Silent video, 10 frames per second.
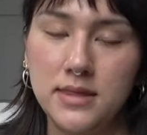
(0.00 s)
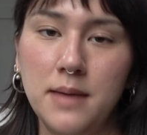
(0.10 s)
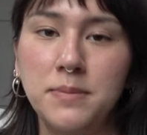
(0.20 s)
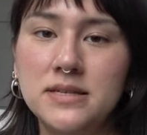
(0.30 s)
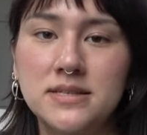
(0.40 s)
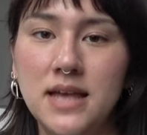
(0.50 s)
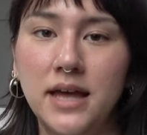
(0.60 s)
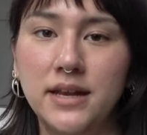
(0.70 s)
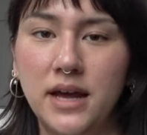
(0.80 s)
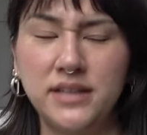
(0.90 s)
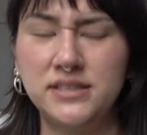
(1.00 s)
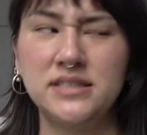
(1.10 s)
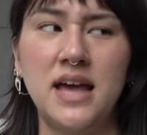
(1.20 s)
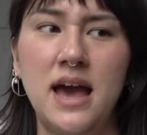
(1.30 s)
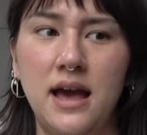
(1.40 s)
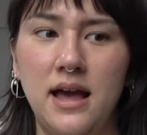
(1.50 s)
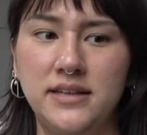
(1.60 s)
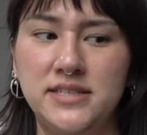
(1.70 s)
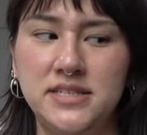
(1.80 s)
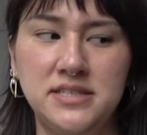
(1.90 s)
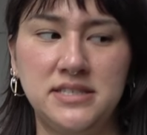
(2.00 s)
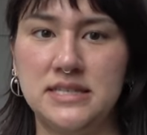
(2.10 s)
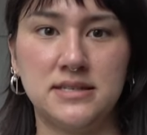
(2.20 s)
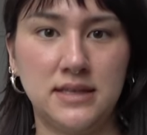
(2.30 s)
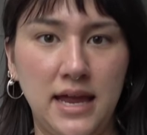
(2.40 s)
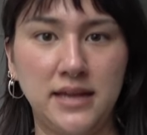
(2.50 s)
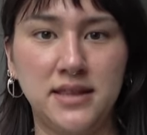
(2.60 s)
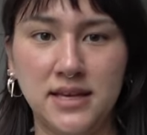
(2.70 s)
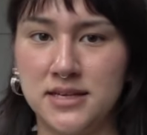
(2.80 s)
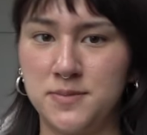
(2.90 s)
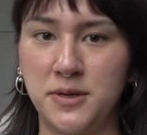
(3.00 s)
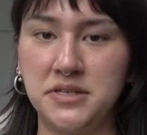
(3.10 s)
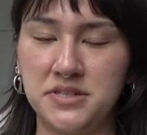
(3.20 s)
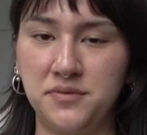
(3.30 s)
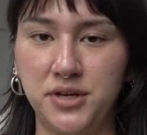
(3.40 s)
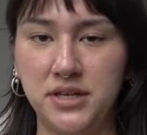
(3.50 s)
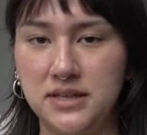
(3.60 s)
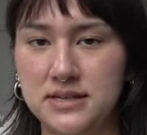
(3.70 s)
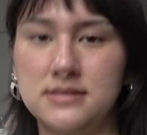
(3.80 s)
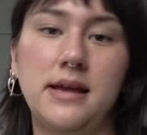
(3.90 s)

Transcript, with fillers: That being said, I didn't have I didn't dislike the experience of reading this.